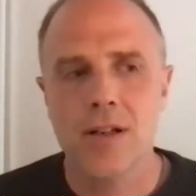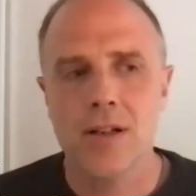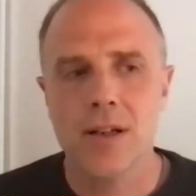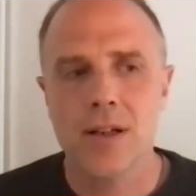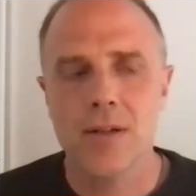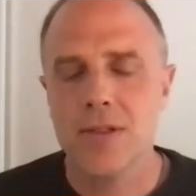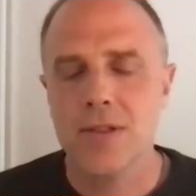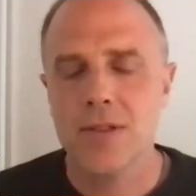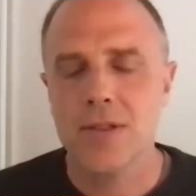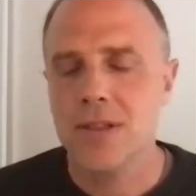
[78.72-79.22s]

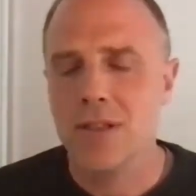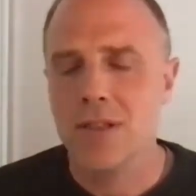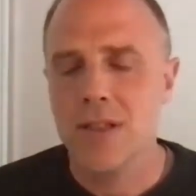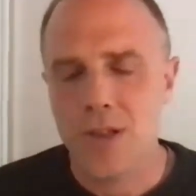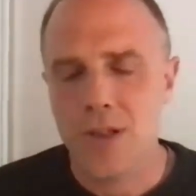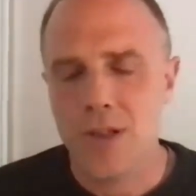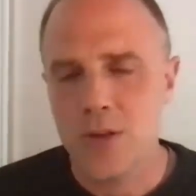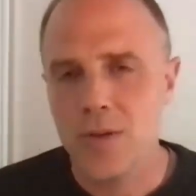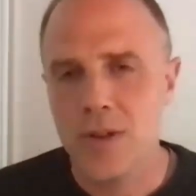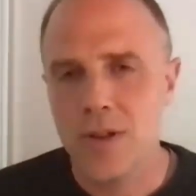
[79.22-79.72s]
was in
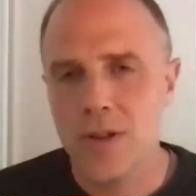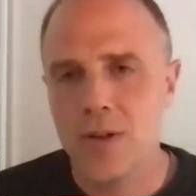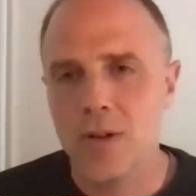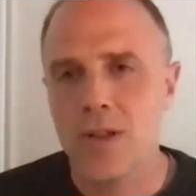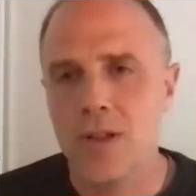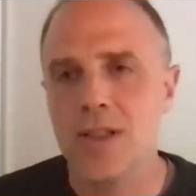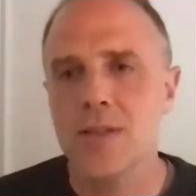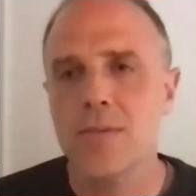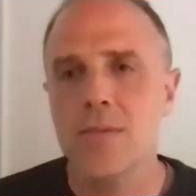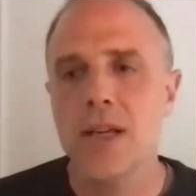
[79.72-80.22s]
touch with
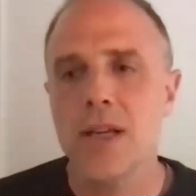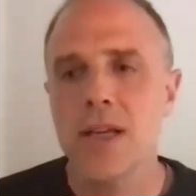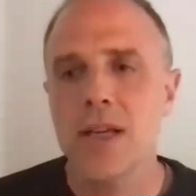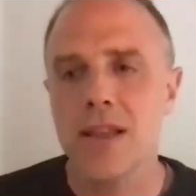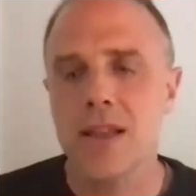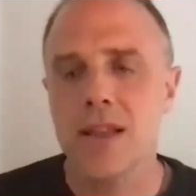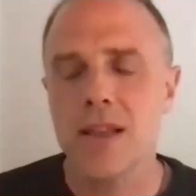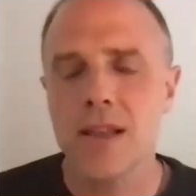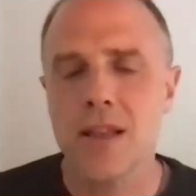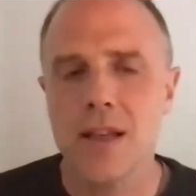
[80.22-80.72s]
Chris
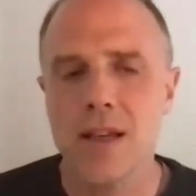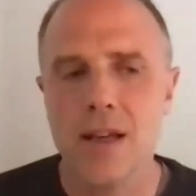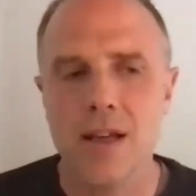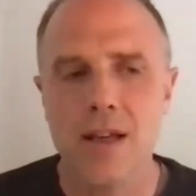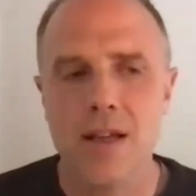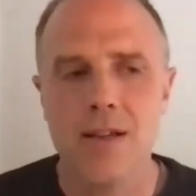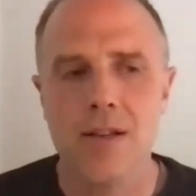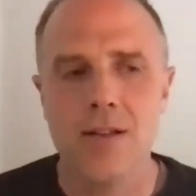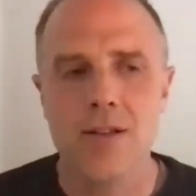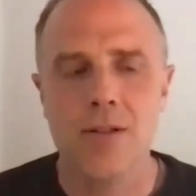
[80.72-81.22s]
Smith,
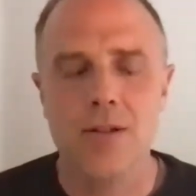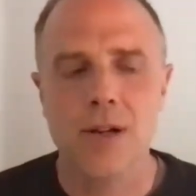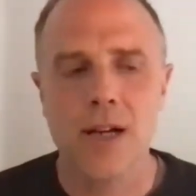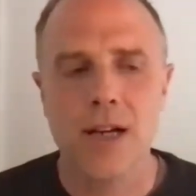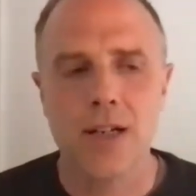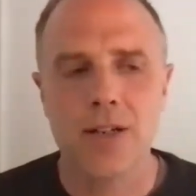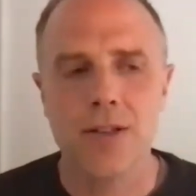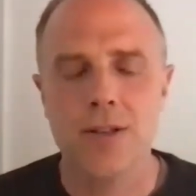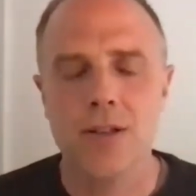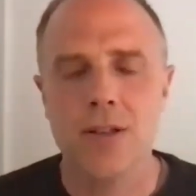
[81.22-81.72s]
the
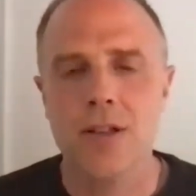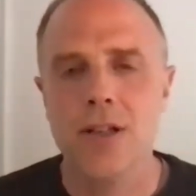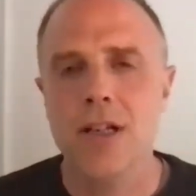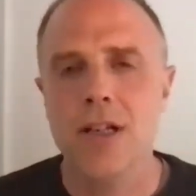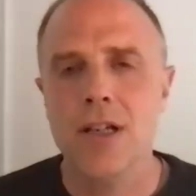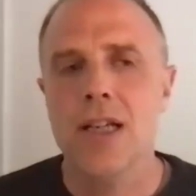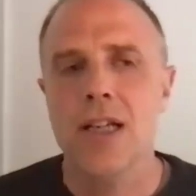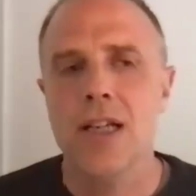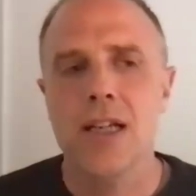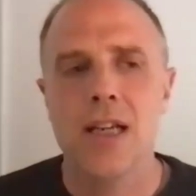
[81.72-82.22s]
director,
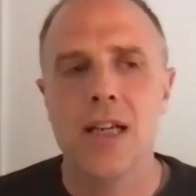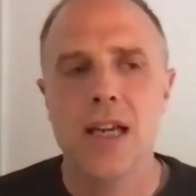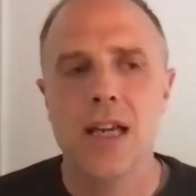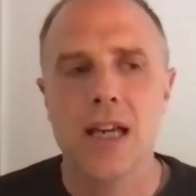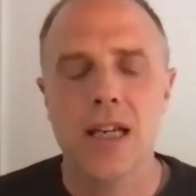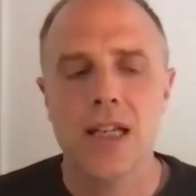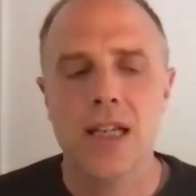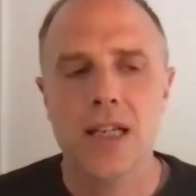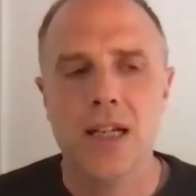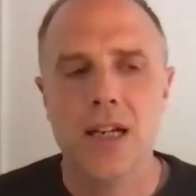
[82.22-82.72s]

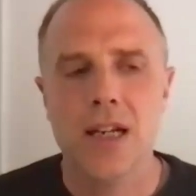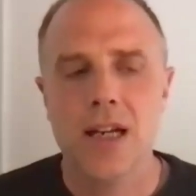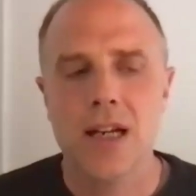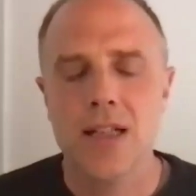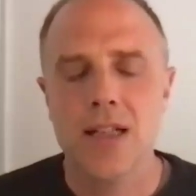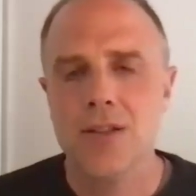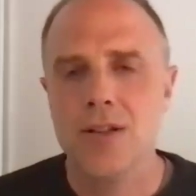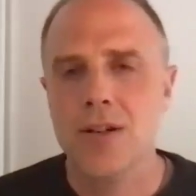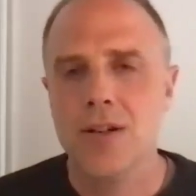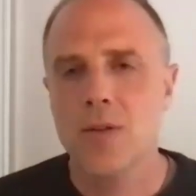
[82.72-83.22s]
and he and I
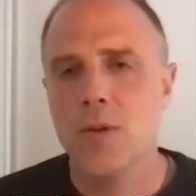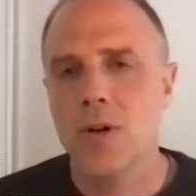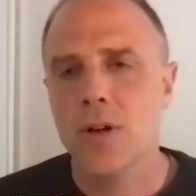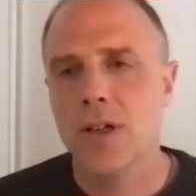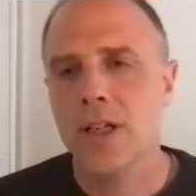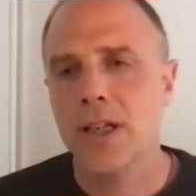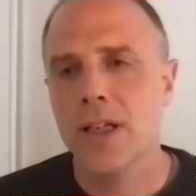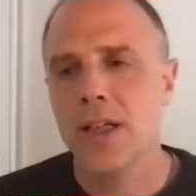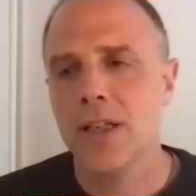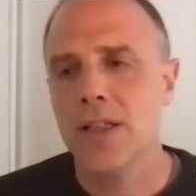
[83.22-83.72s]
started
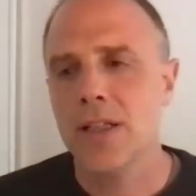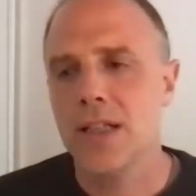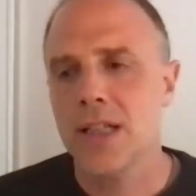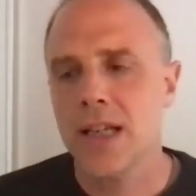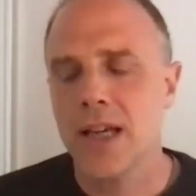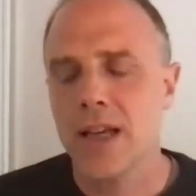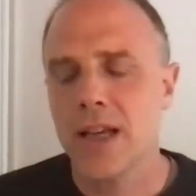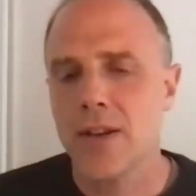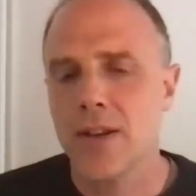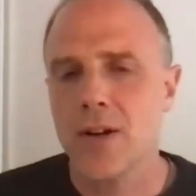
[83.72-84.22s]
working
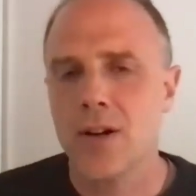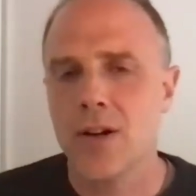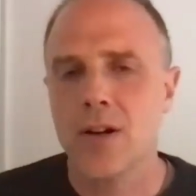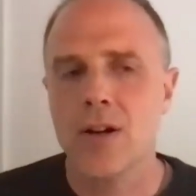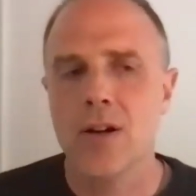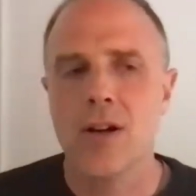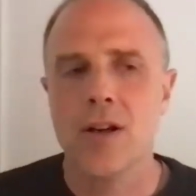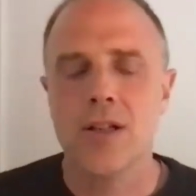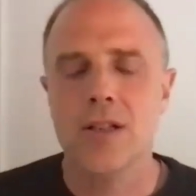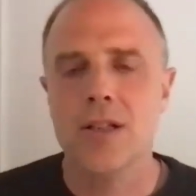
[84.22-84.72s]
together
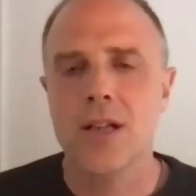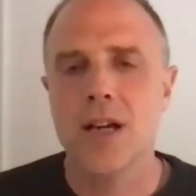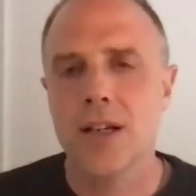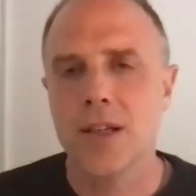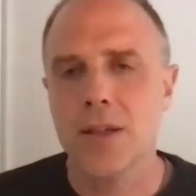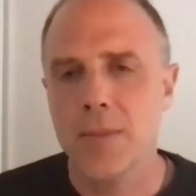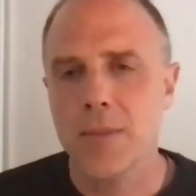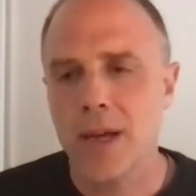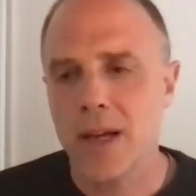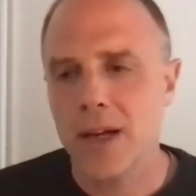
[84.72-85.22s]
on a
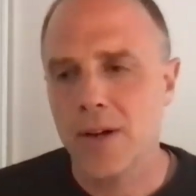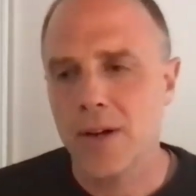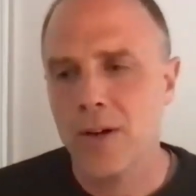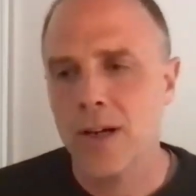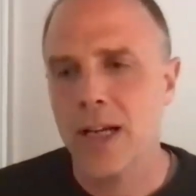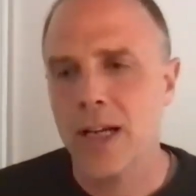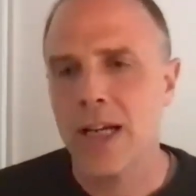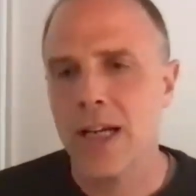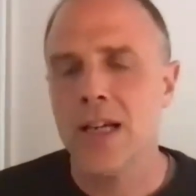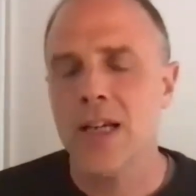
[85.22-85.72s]

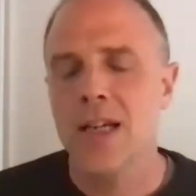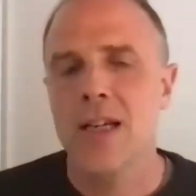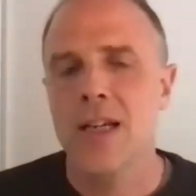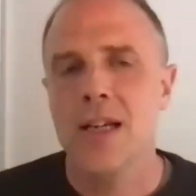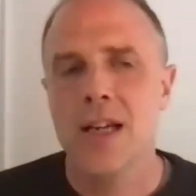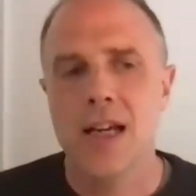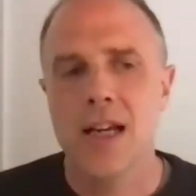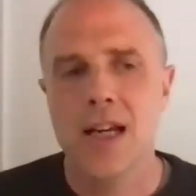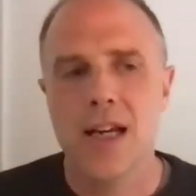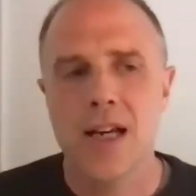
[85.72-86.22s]
documentary,
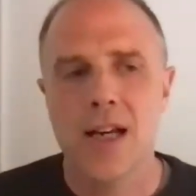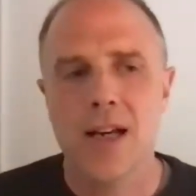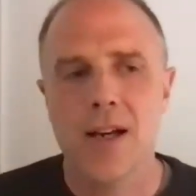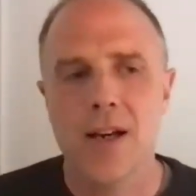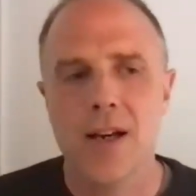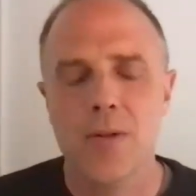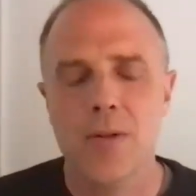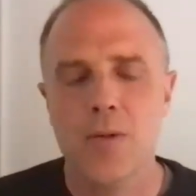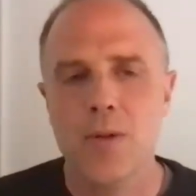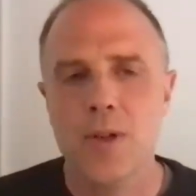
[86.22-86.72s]

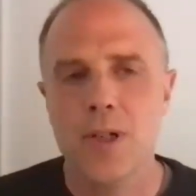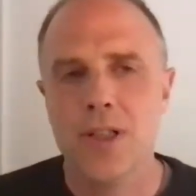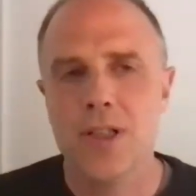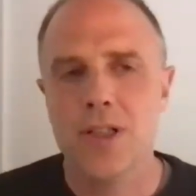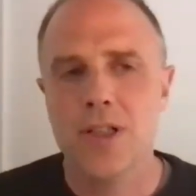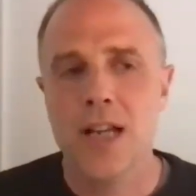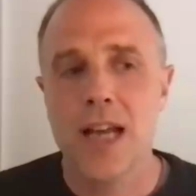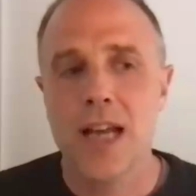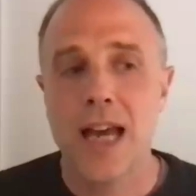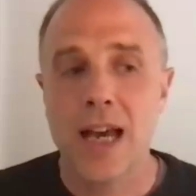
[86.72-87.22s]

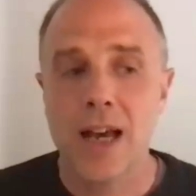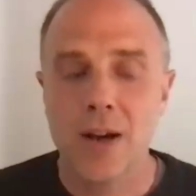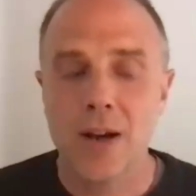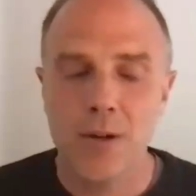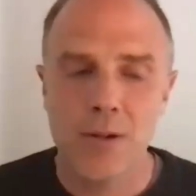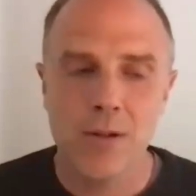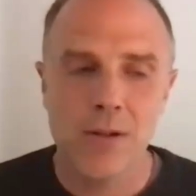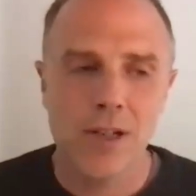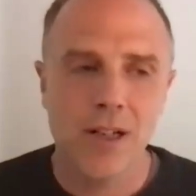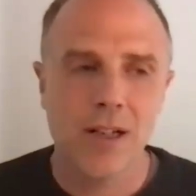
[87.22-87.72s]
which
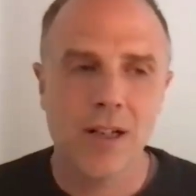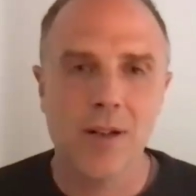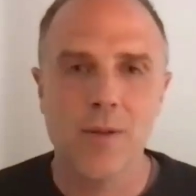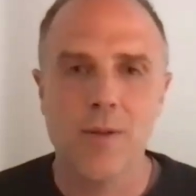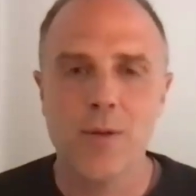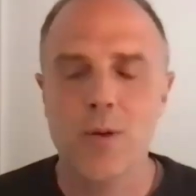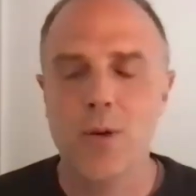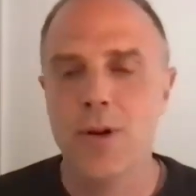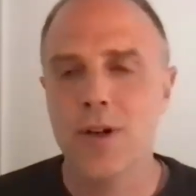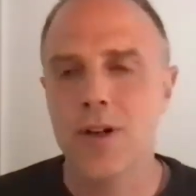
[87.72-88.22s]
now,
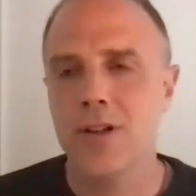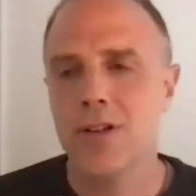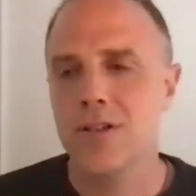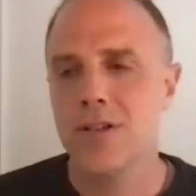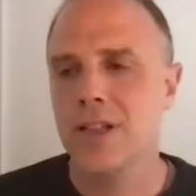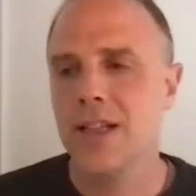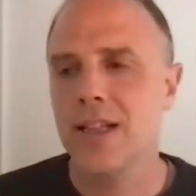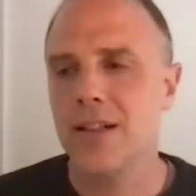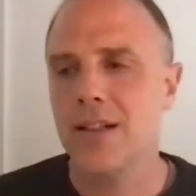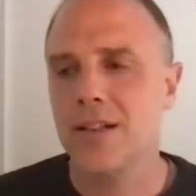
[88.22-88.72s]
4 years
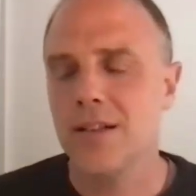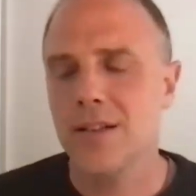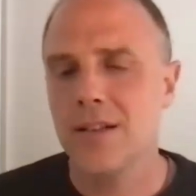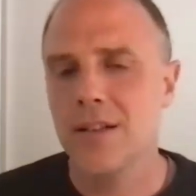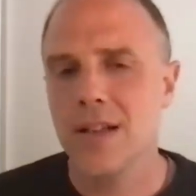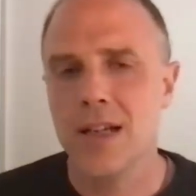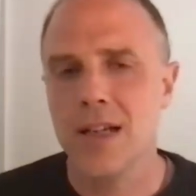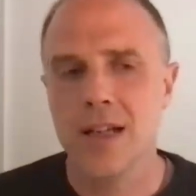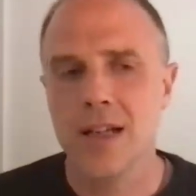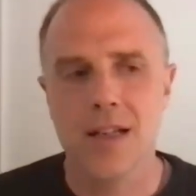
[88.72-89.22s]

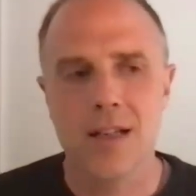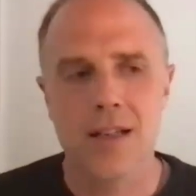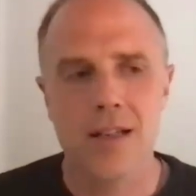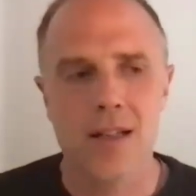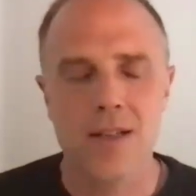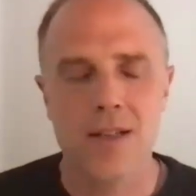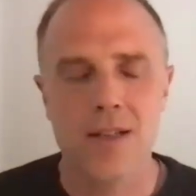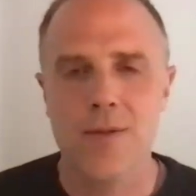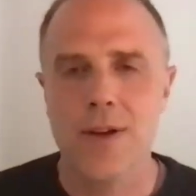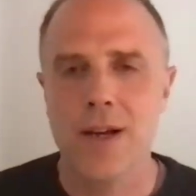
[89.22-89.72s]
later,
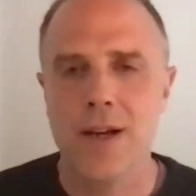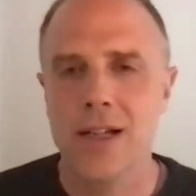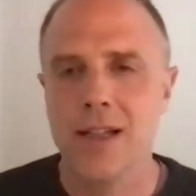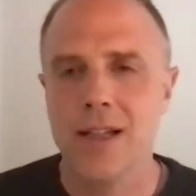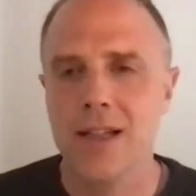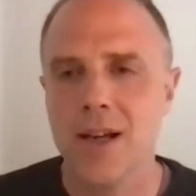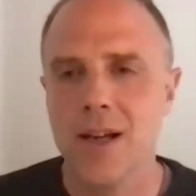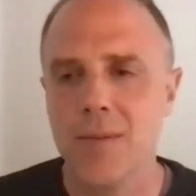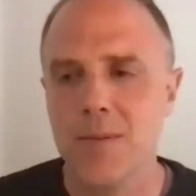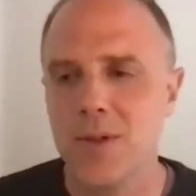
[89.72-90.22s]
has finally
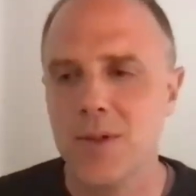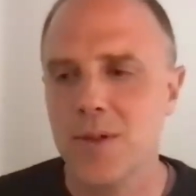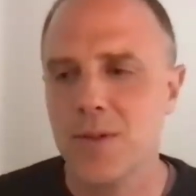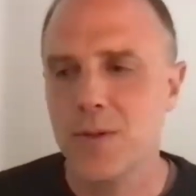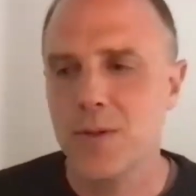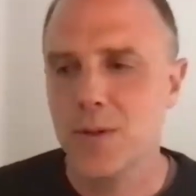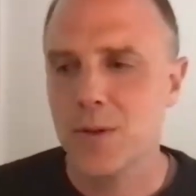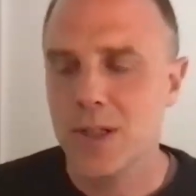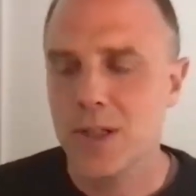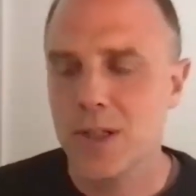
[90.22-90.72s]
come to
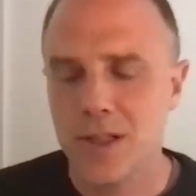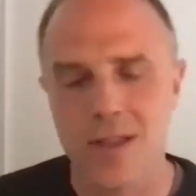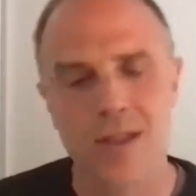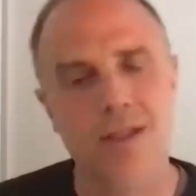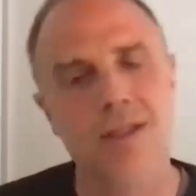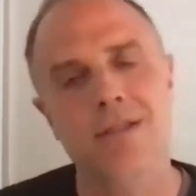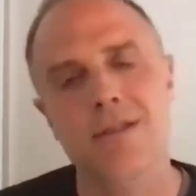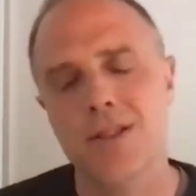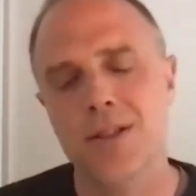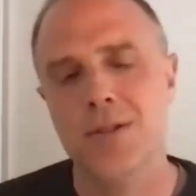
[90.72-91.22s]

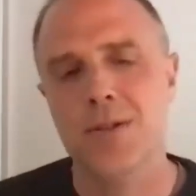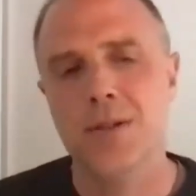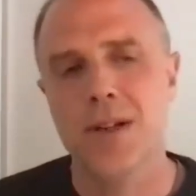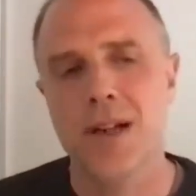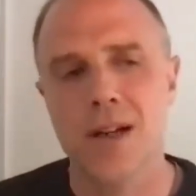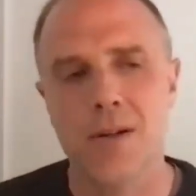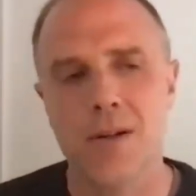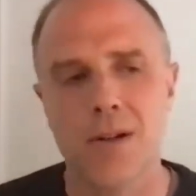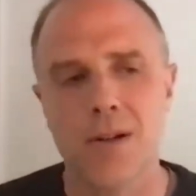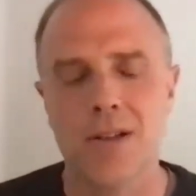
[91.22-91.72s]
fruition to
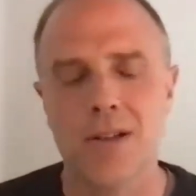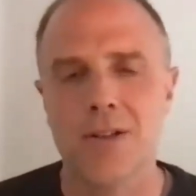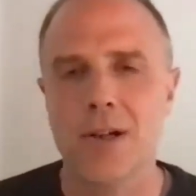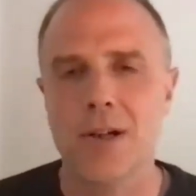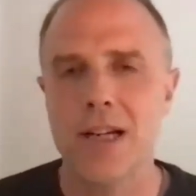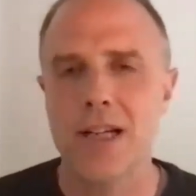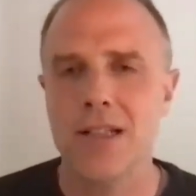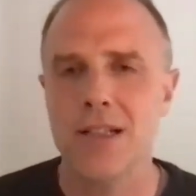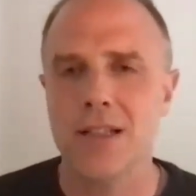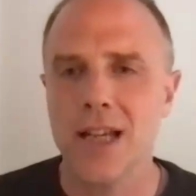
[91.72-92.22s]
our
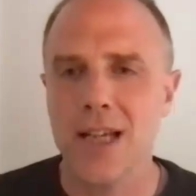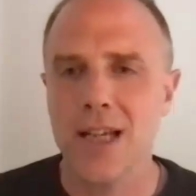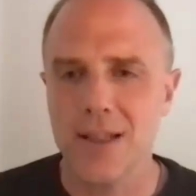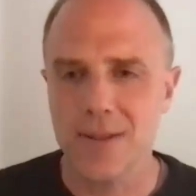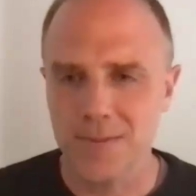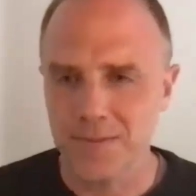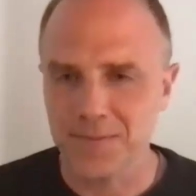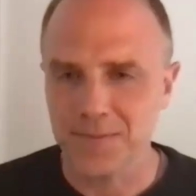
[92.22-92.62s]
great delight.